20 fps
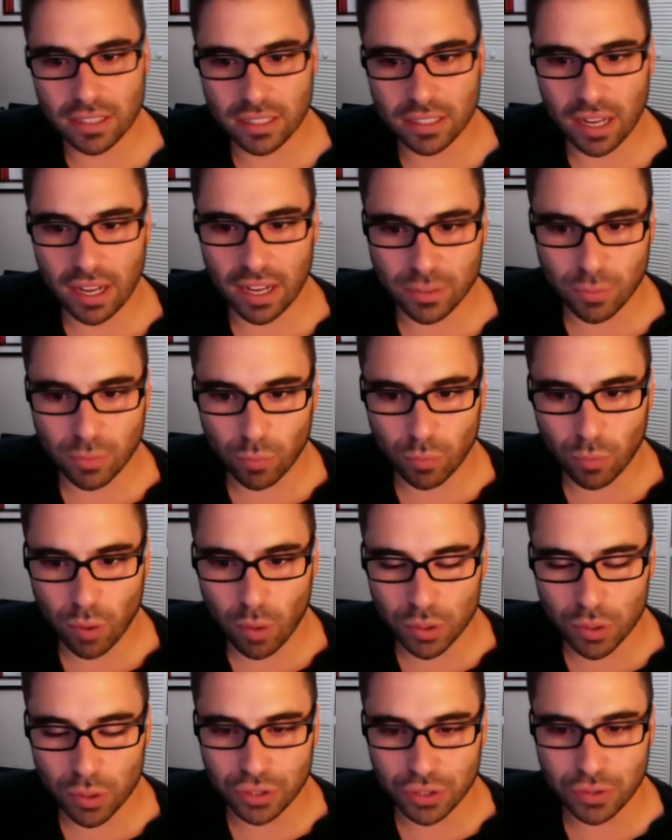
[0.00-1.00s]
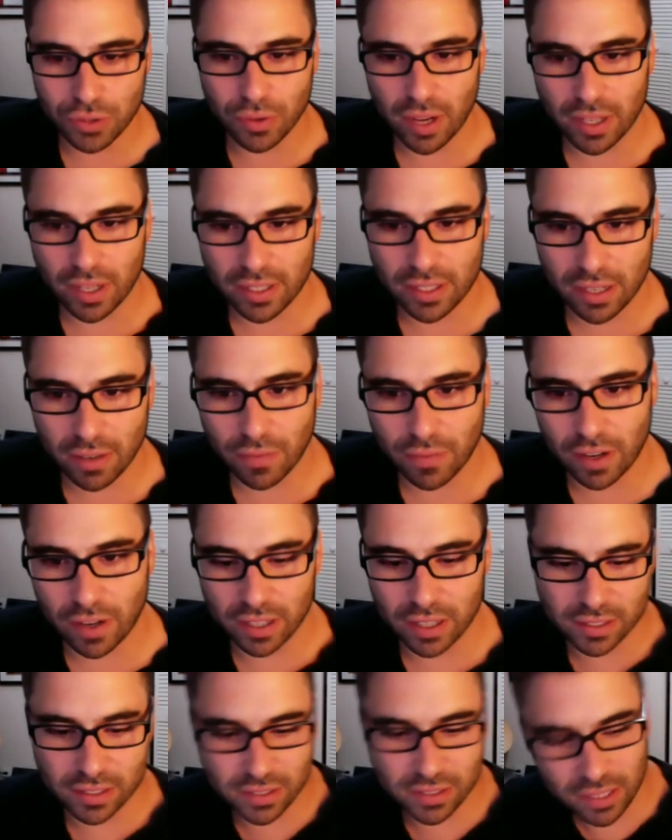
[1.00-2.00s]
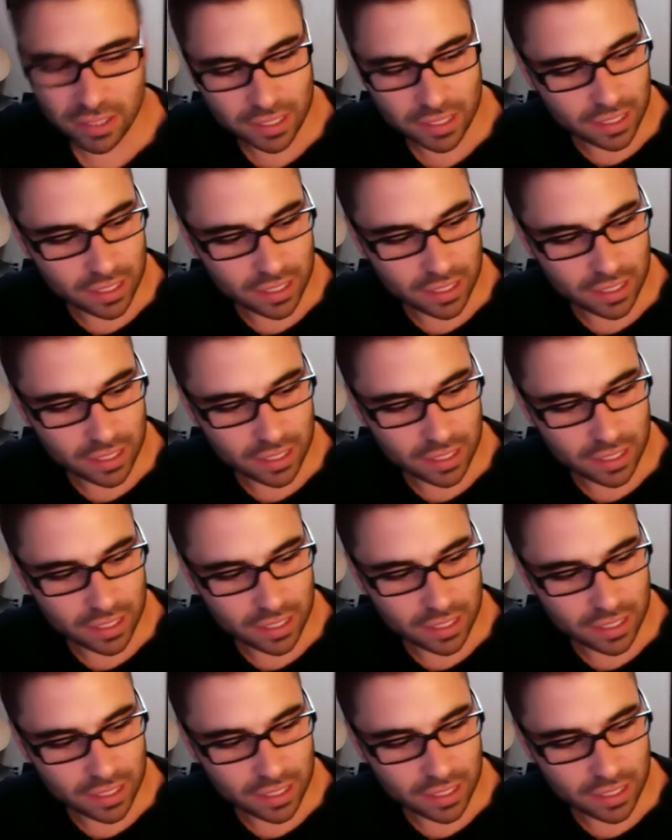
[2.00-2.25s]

and I guess what would you identify as